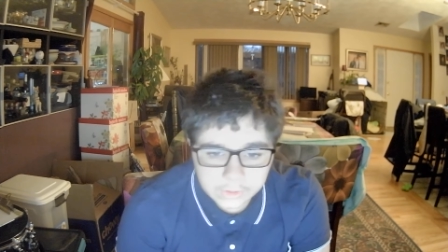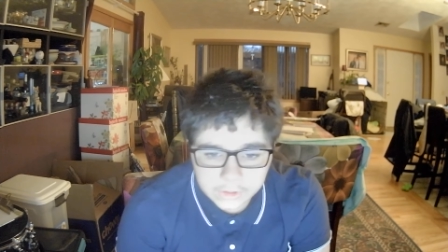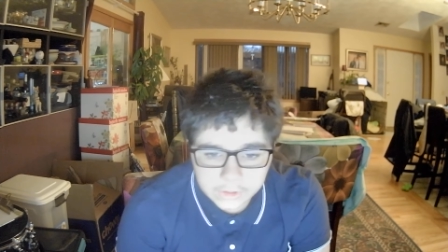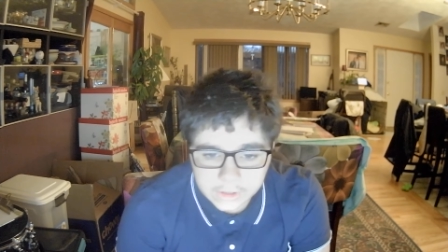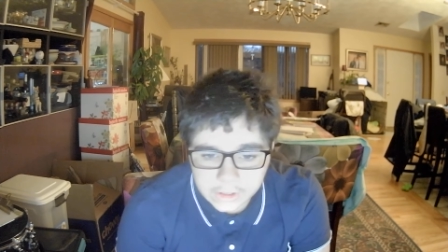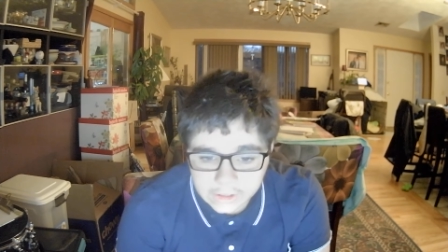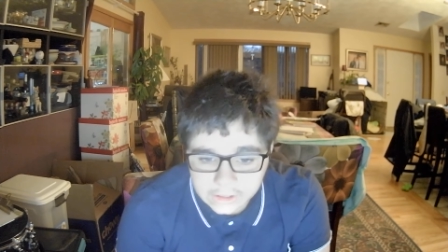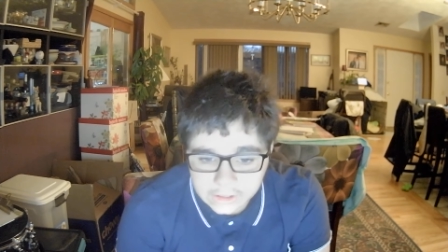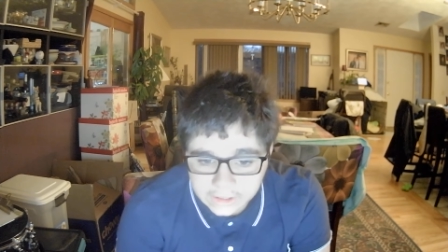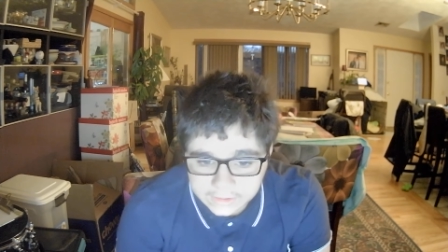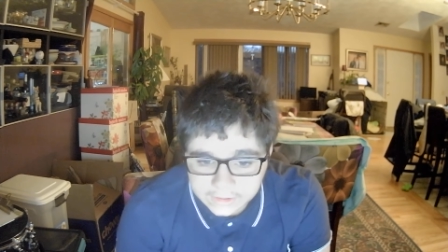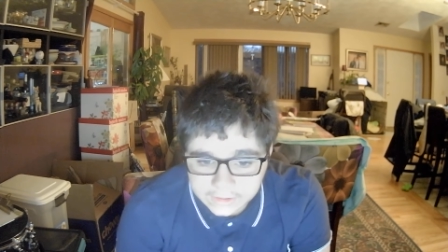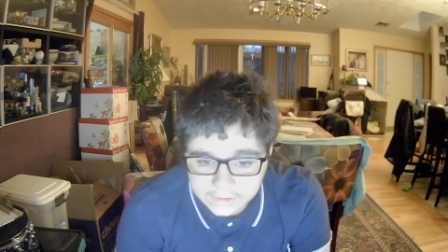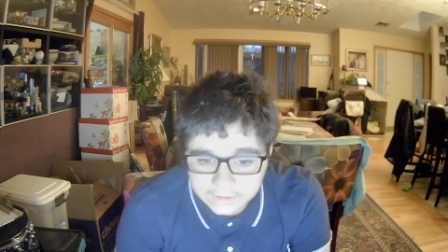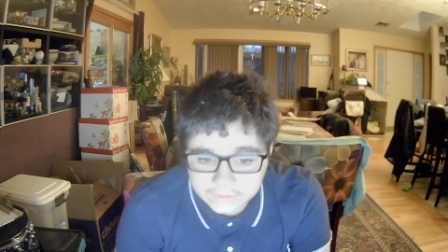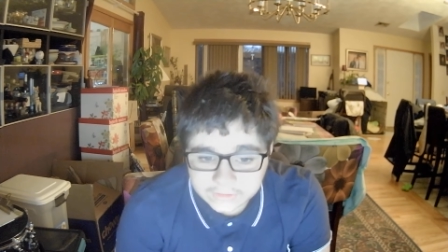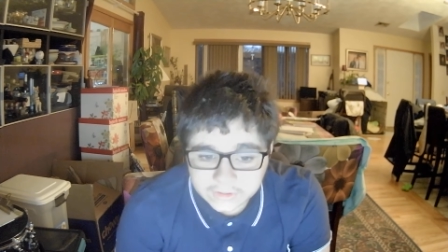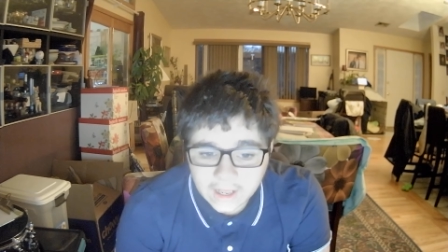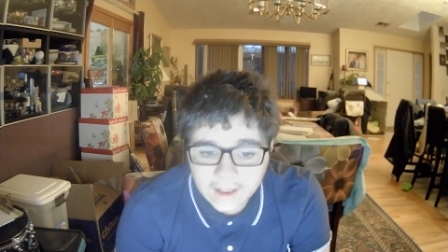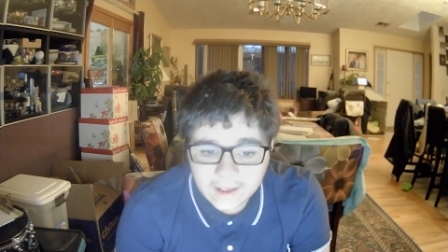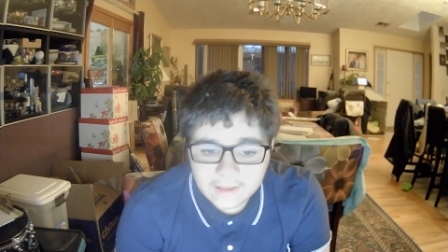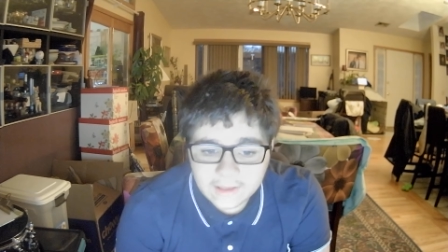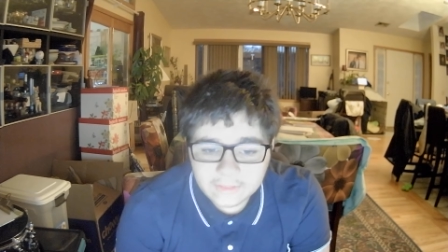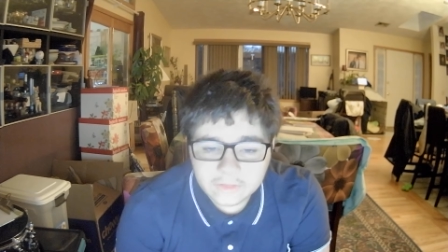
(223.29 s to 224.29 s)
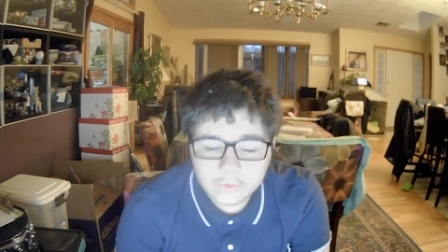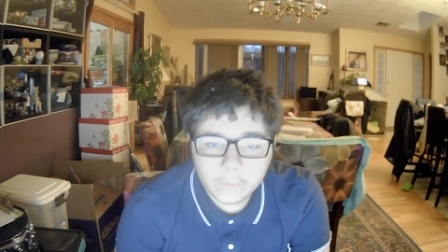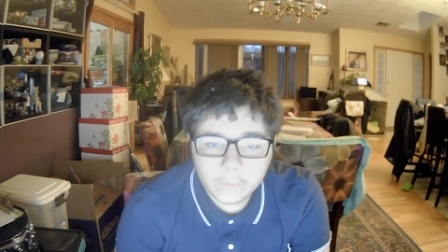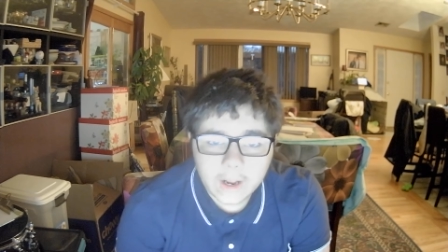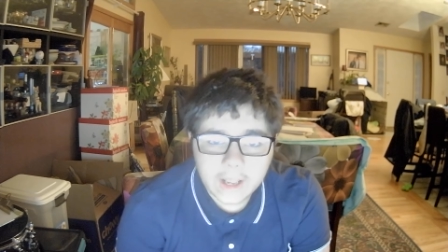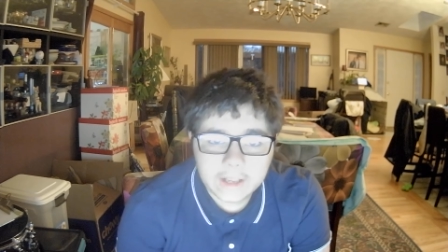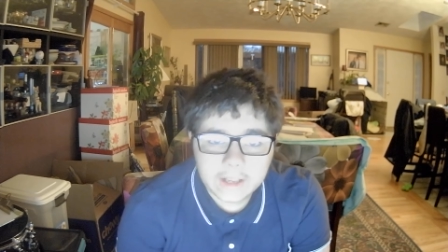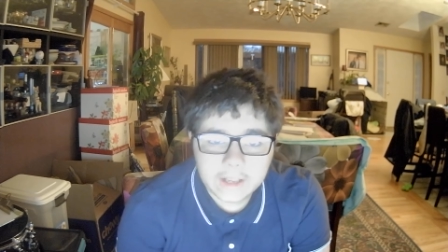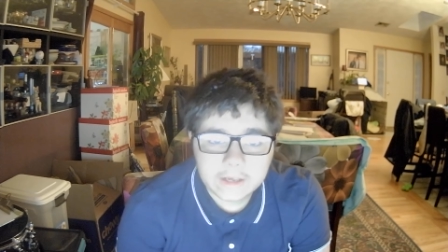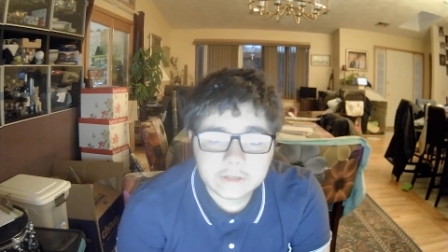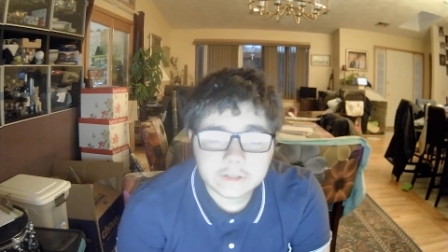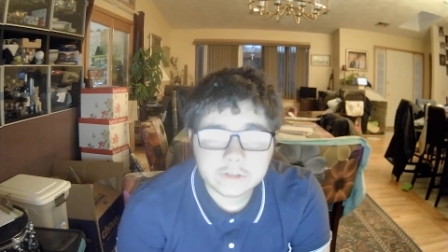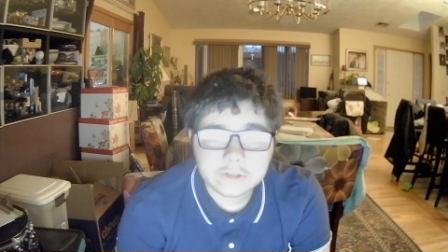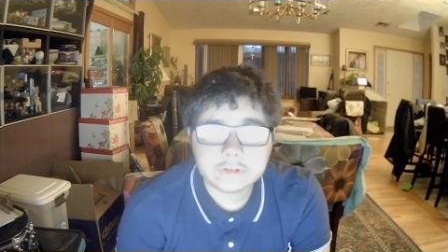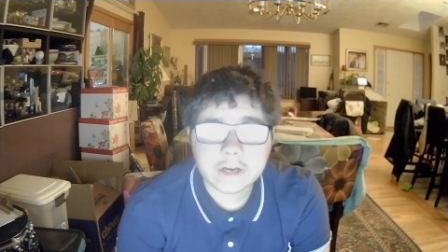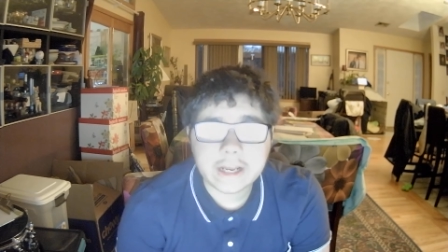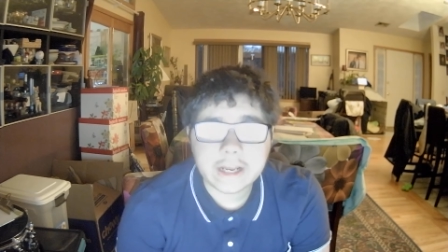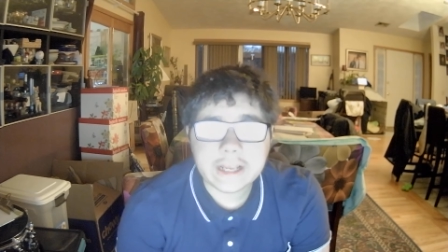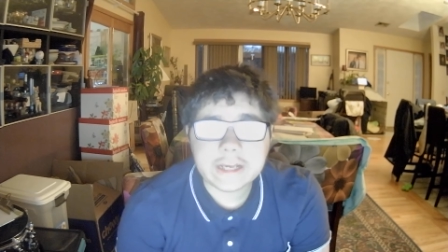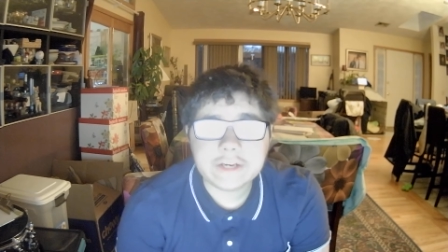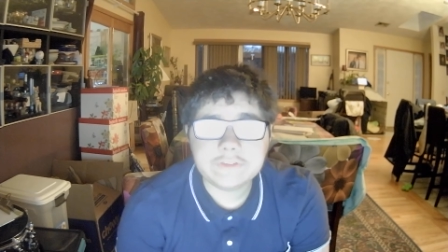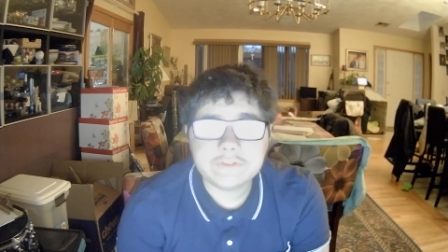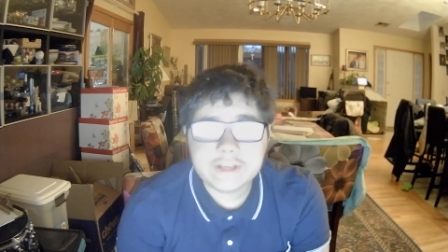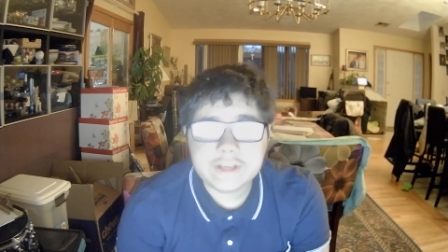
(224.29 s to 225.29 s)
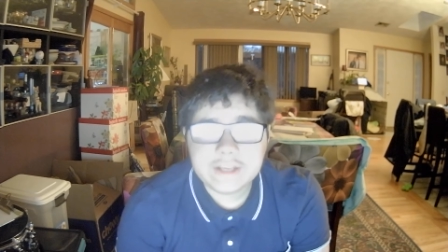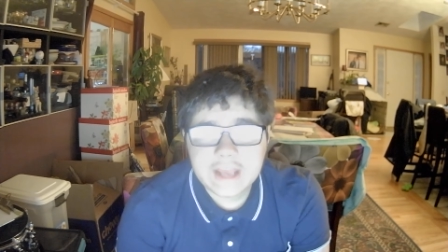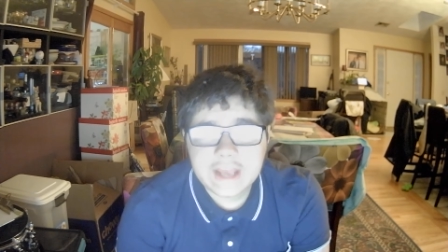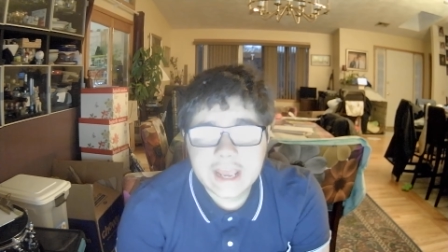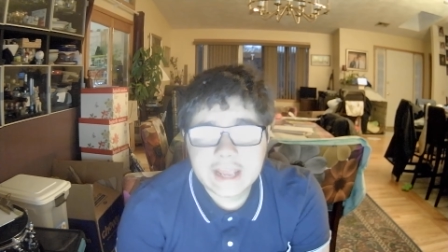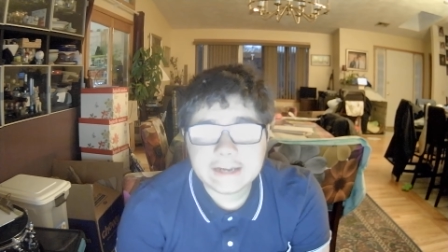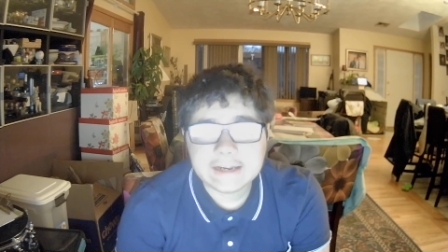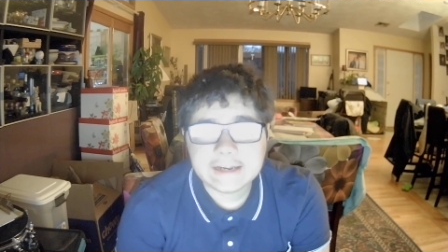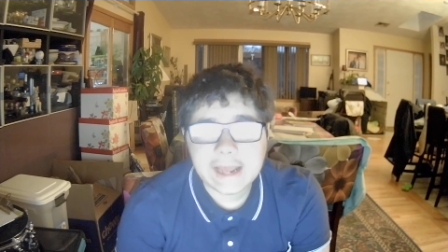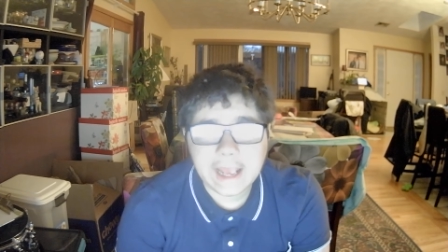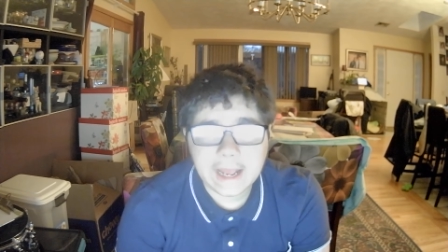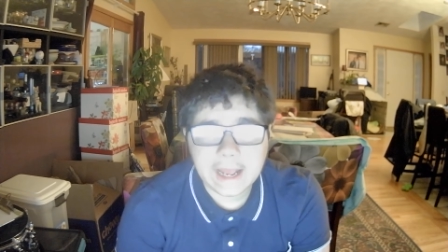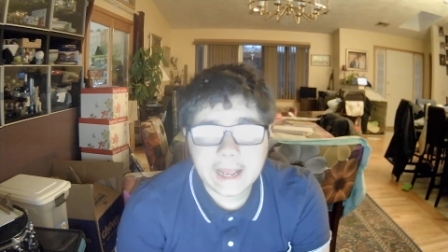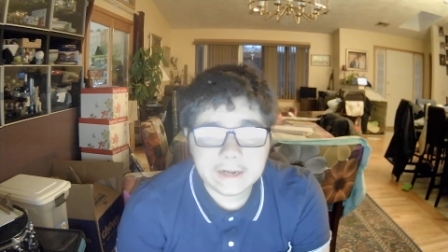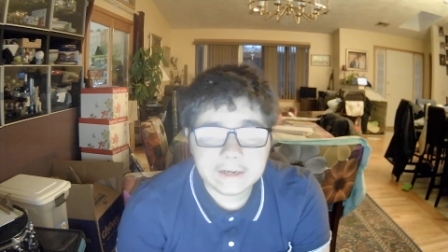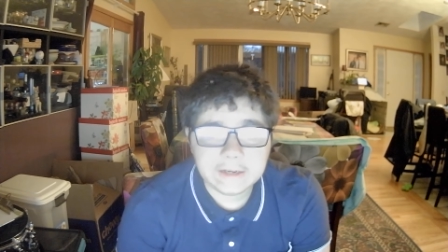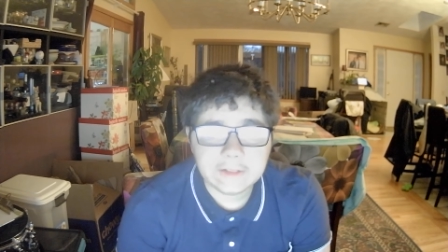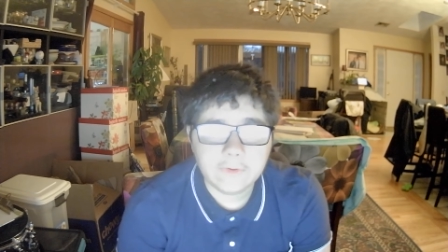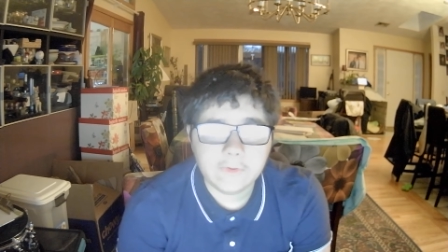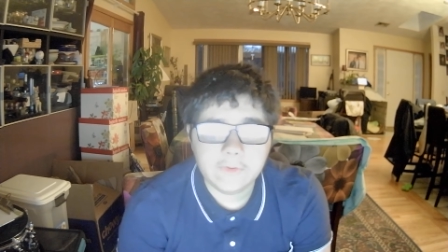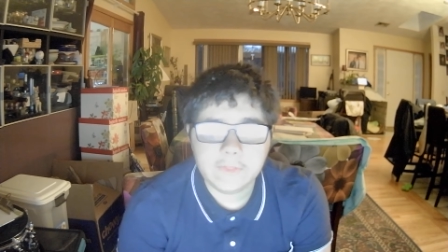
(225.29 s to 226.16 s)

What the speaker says: He did this as a way to try and regain land